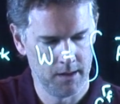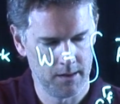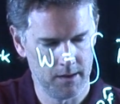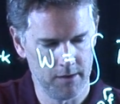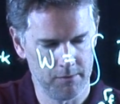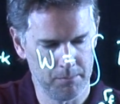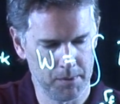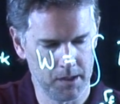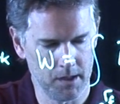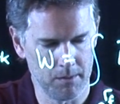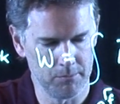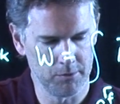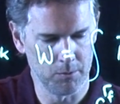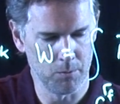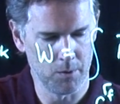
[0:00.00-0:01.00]
This
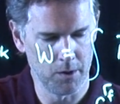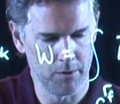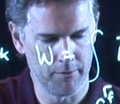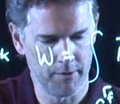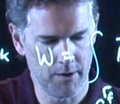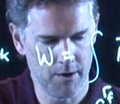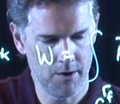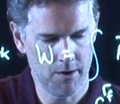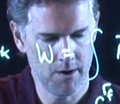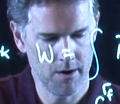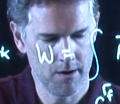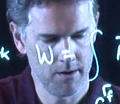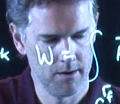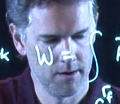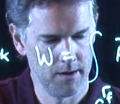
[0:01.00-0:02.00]
becomes a 1 over
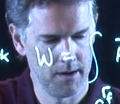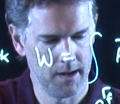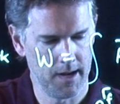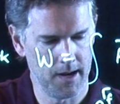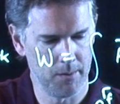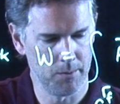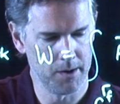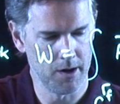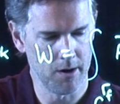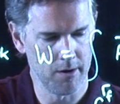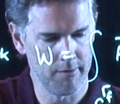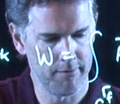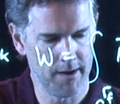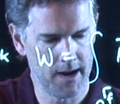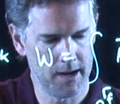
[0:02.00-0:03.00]
r and we are
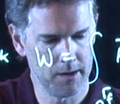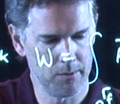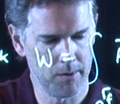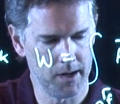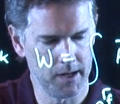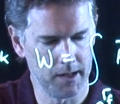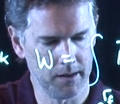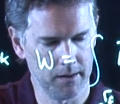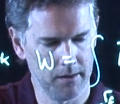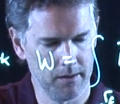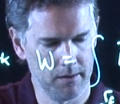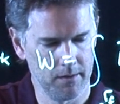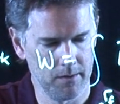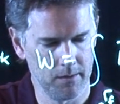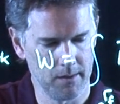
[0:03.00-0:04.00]
evaluating
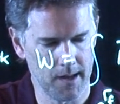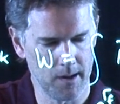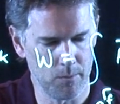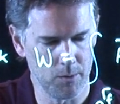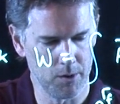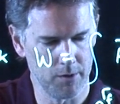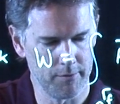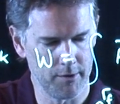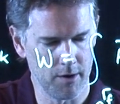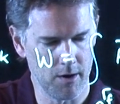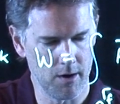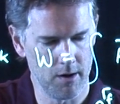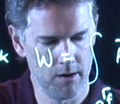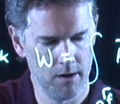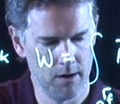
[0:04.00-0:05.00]
that 1 over
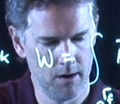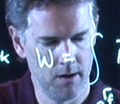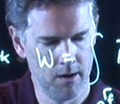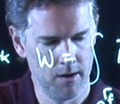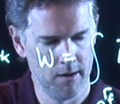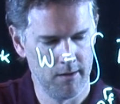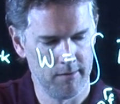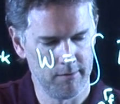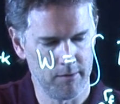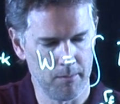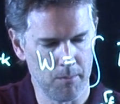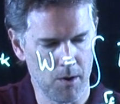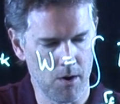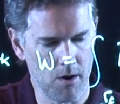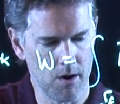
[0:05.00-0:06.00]
r
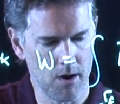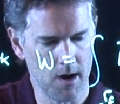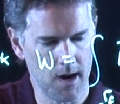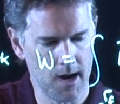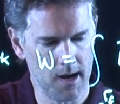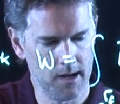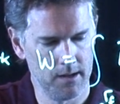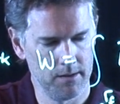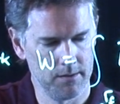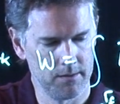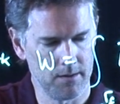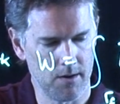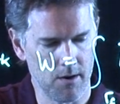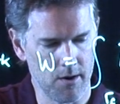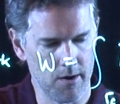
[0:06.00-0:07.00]
from ri
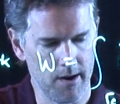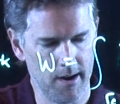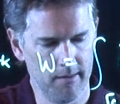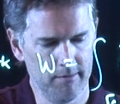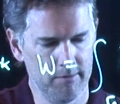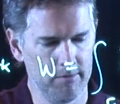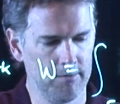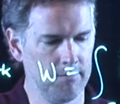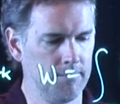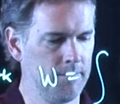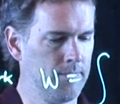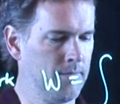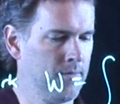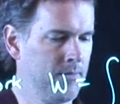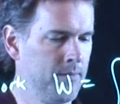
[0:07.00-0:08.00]
to rf.
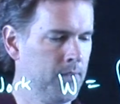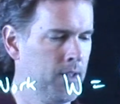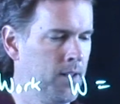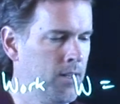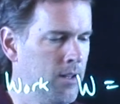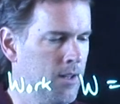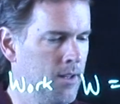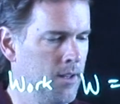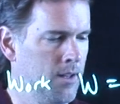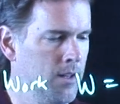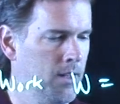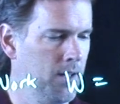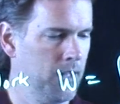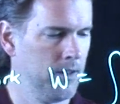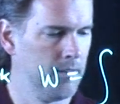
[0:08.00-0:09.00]

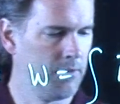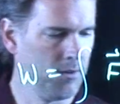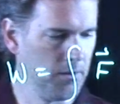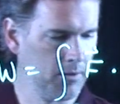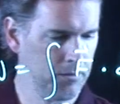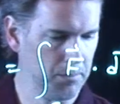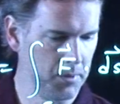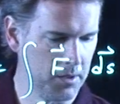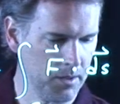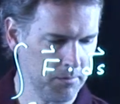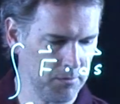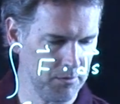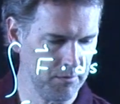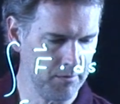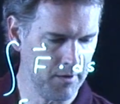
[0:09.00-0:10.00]
And so this
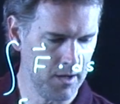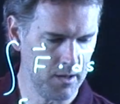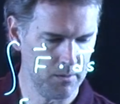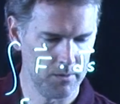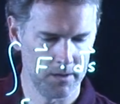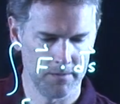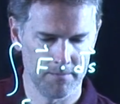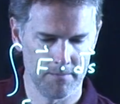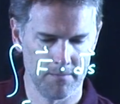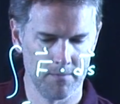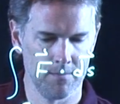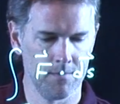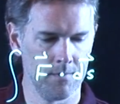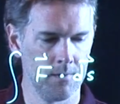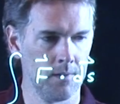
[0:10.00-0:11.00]
becomes the following.
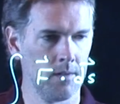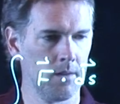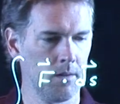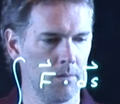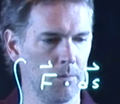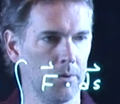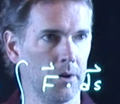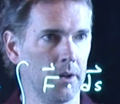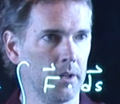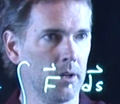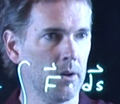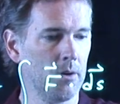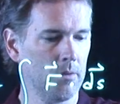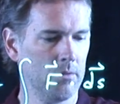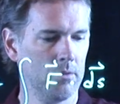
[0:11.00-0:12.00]
We're going to
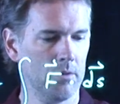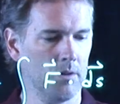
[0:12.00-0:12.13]
go